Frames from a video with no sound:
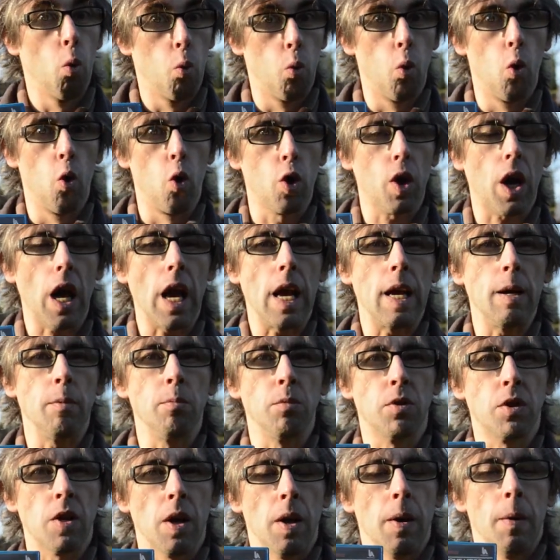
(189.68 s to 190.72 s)
war
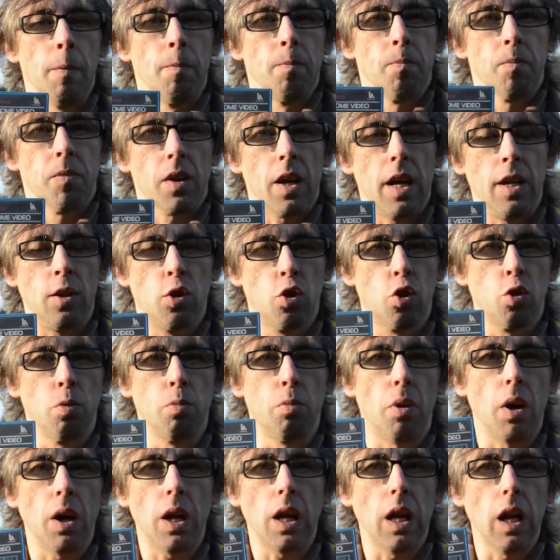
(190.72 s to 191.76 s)
games, and
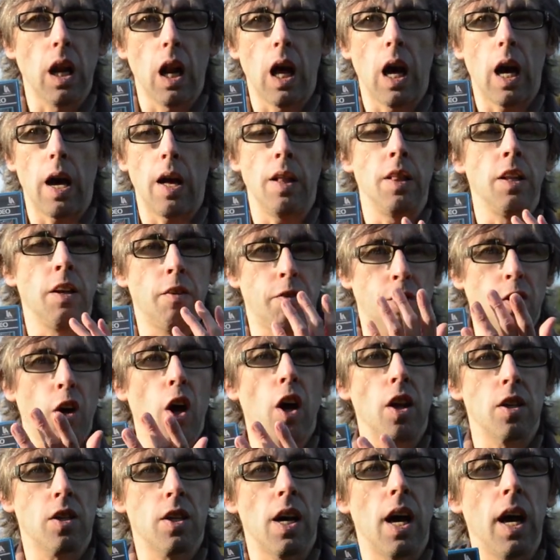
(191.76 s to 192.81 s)
somebody like, and they'd
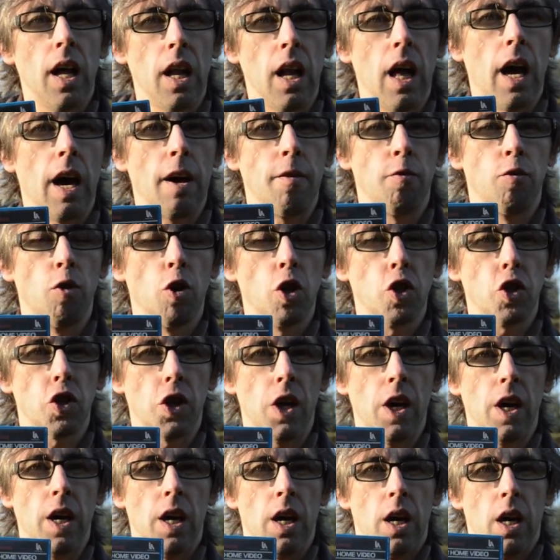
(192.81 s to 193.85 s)
forgot to tell like
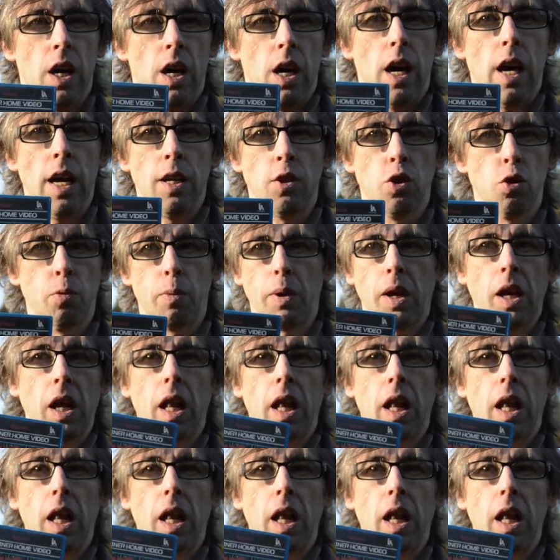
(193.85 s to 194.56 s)
Russia, and somebody